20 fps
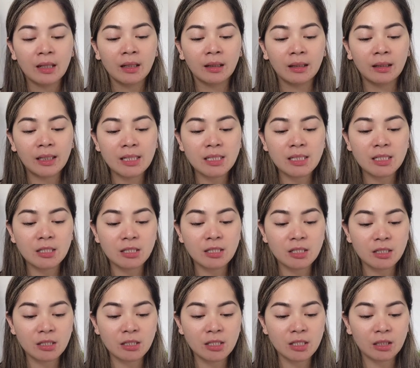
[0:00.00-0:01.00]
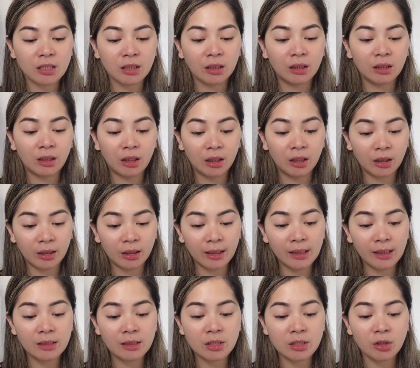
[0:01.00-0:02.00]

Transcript: Laser Sunscreen 100.